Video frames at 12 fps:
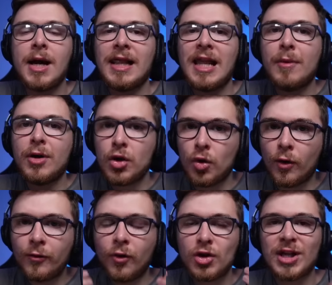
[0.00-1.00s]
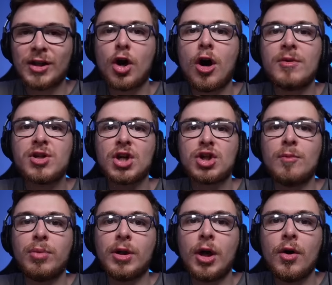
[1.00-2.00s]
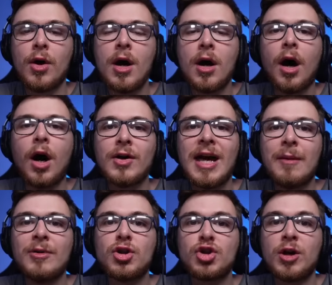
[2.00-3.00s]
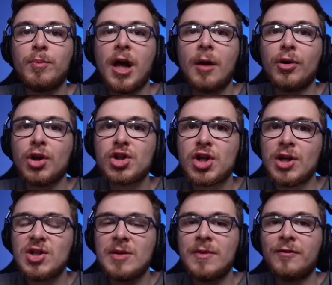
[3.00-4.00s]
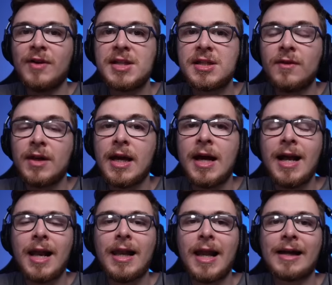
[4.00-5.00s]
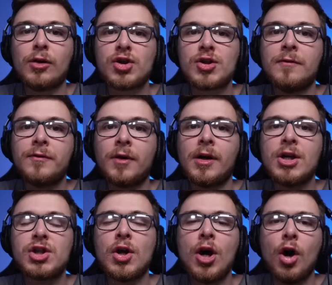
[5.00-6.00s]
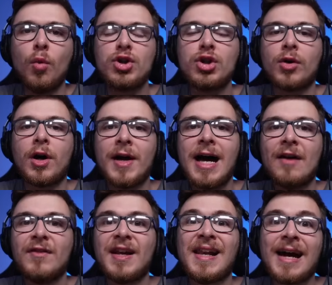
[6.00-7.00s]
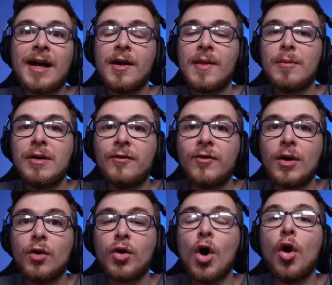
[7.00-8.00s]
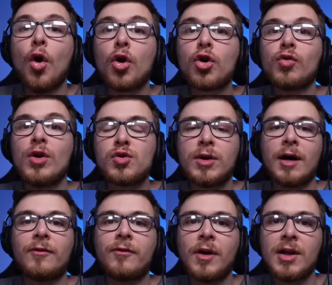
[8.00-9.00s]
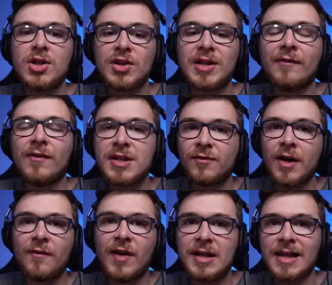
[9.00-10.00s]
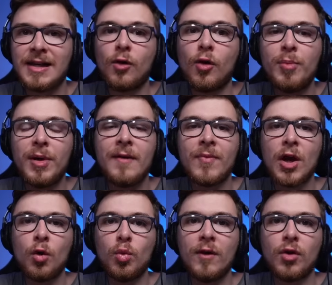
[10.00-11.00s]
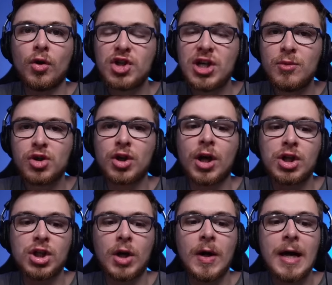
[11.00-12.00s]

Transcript: Let me know your thoughts down in the comment section below. Are you aiming to triple up on a certain team defensively, like Nottingham Forest, or would you rather have an Elanga in the midfield or Chris Wood up front to diversify things a little bit with your team structure?